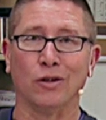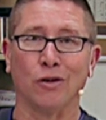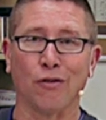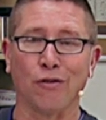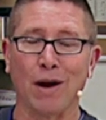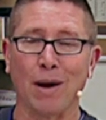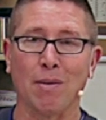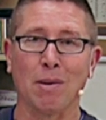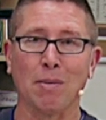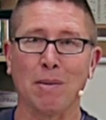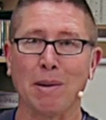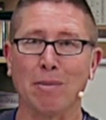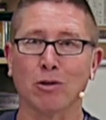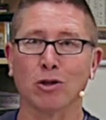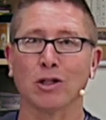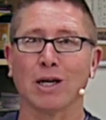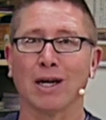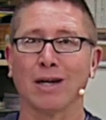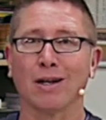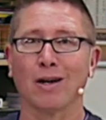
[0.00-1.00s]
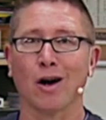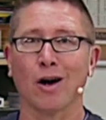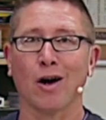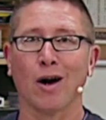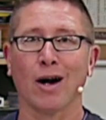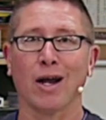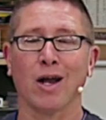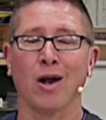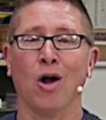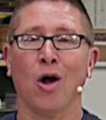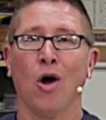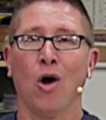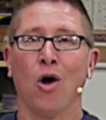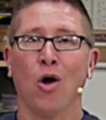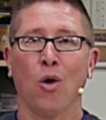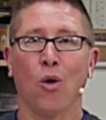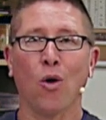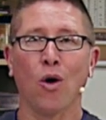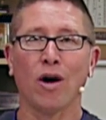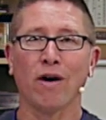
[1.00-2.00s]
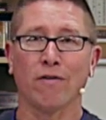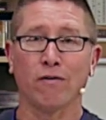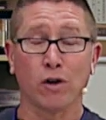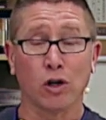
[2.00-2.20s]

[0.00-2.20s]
your family members getting cut on it, or if